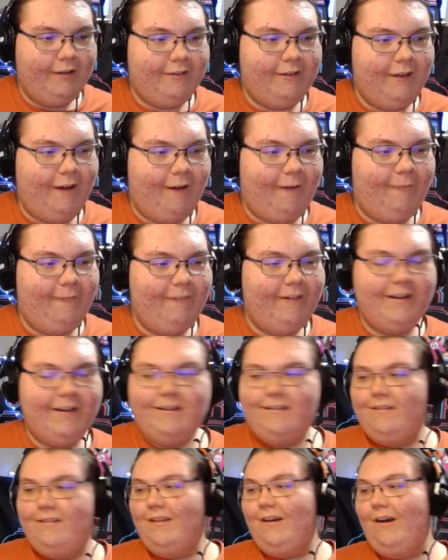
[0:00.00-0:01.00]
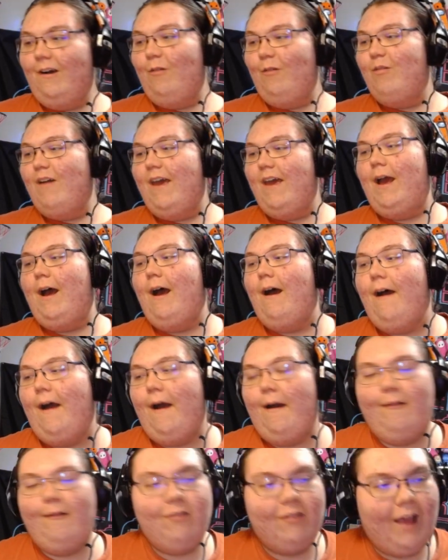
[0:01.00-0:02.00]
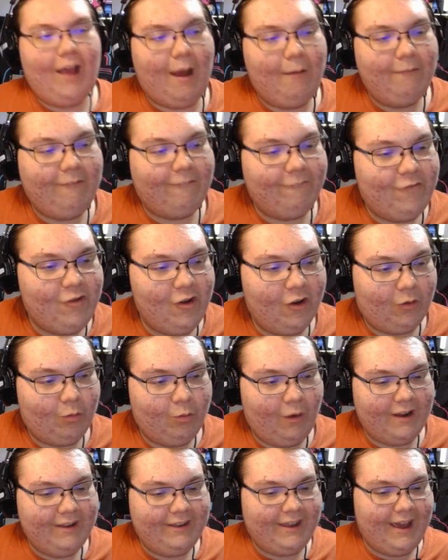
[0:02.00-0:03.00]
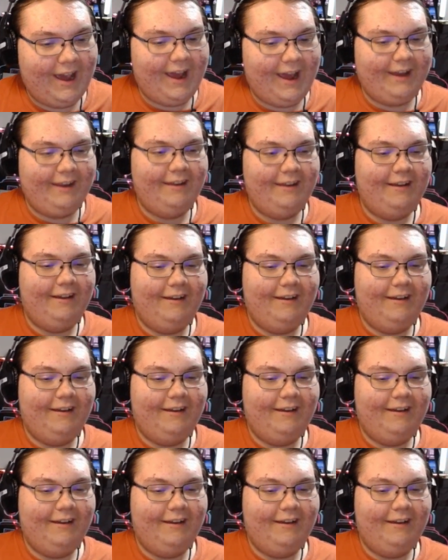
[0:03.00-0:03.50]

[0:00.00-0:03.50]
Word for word: no, no way. I'm, I'm the first one dead.